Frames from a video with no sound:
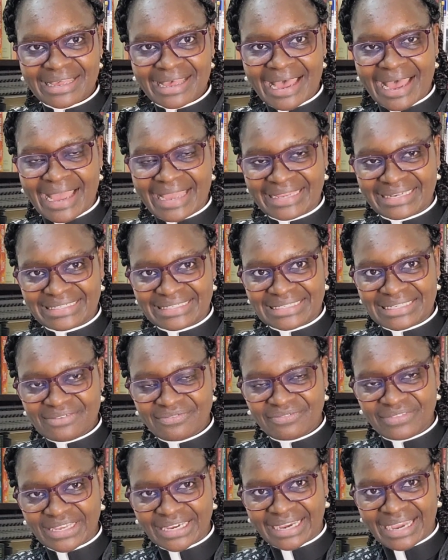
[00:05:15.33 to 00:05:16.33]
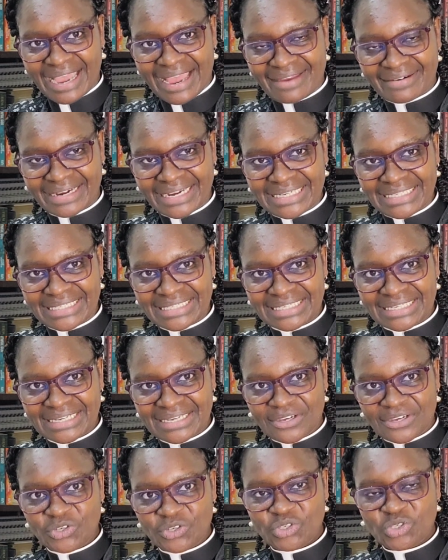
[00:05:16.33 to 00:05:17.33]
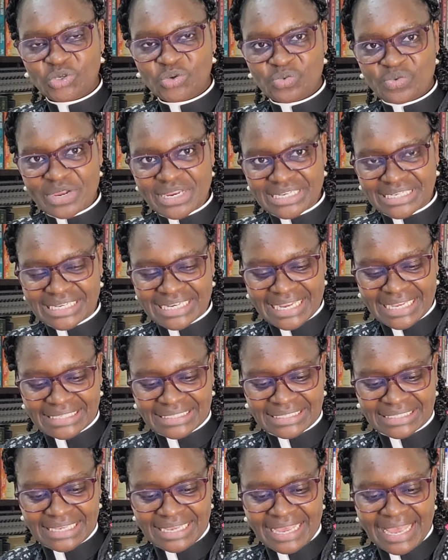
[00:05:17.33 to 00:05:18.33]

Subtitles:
I receive the courage to witness.